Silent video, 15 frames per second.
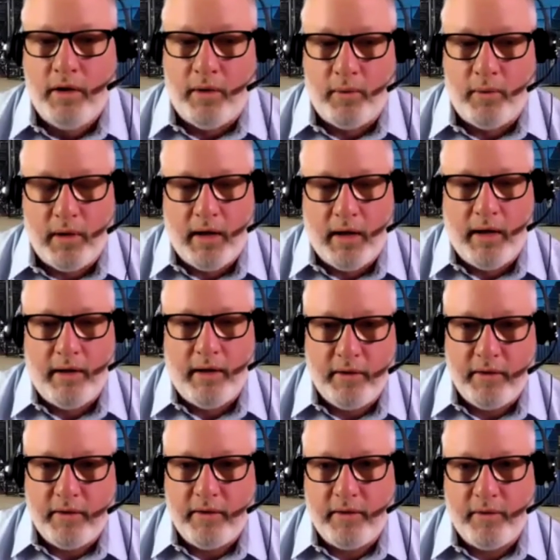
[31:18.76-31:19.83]
Now,
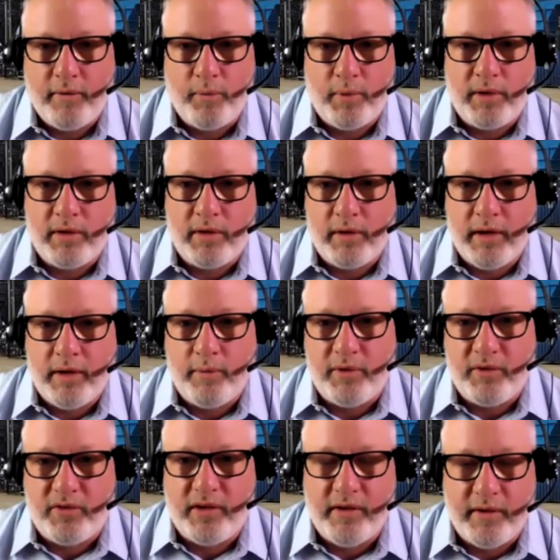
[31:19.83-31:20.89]

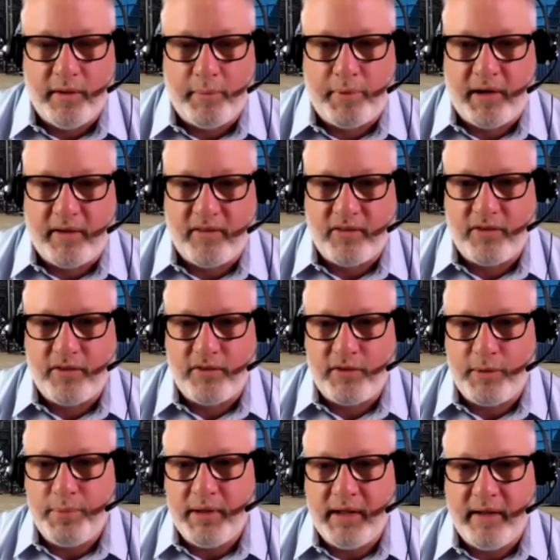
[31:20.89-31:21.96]
we're still in the process
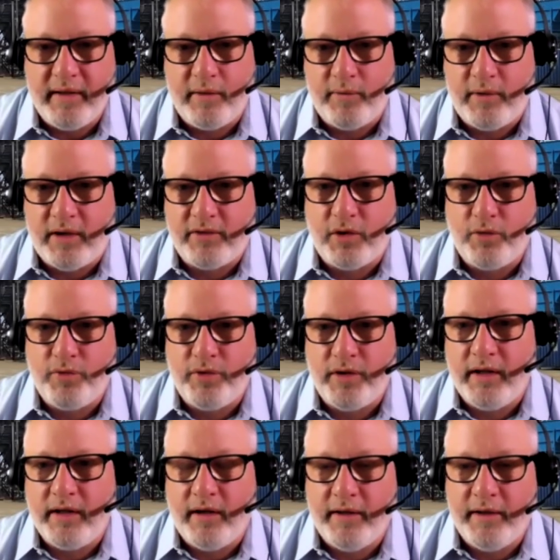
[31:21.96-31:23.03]
of completing the
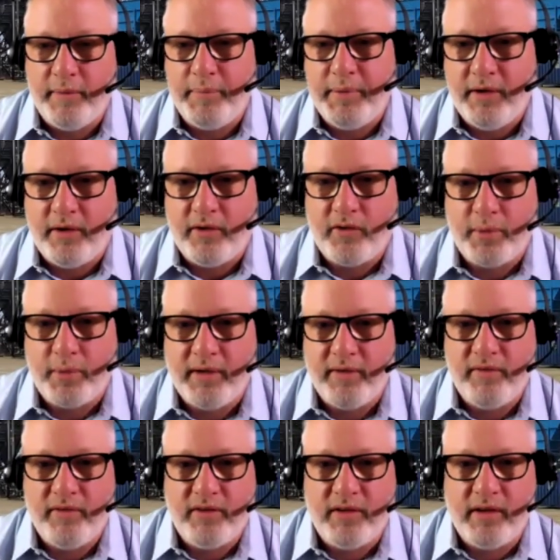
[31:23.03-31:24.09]
retrofitting on the PR
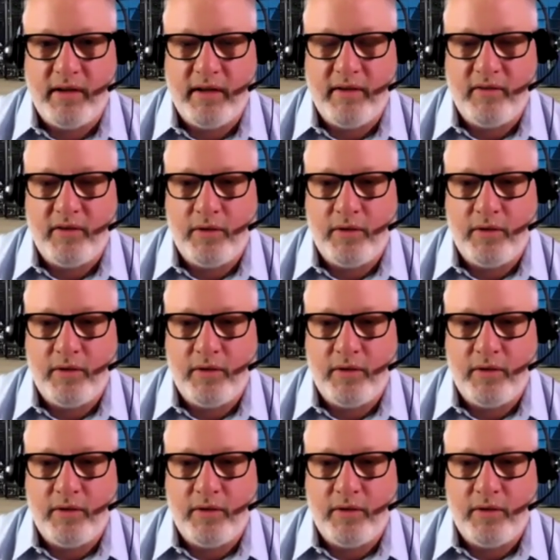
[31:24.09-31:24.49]
Spring facility.